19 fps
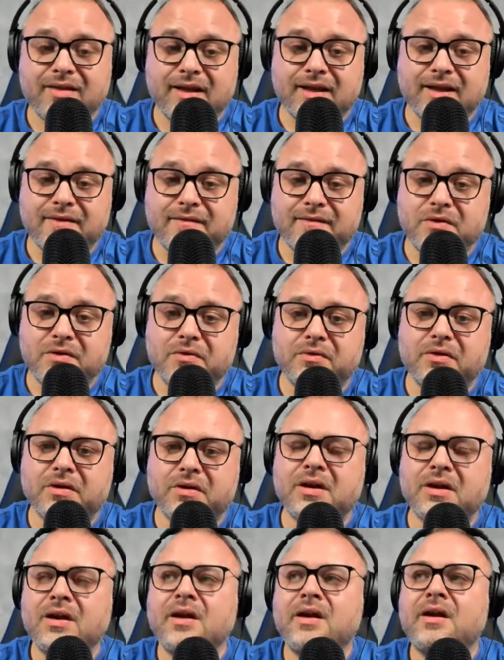Like if you
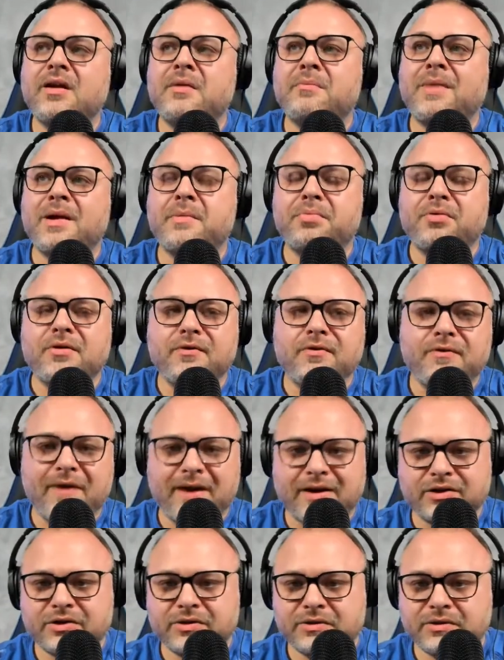look my
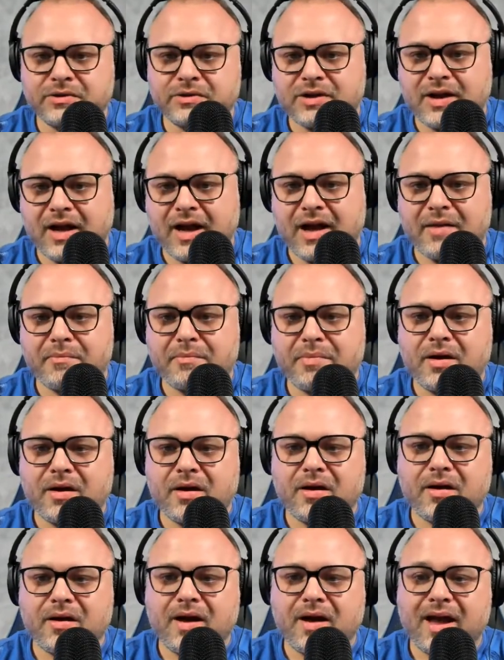professional job,
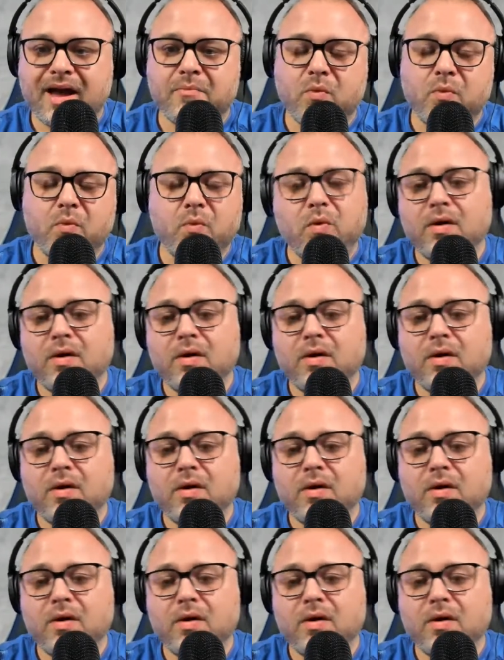I'm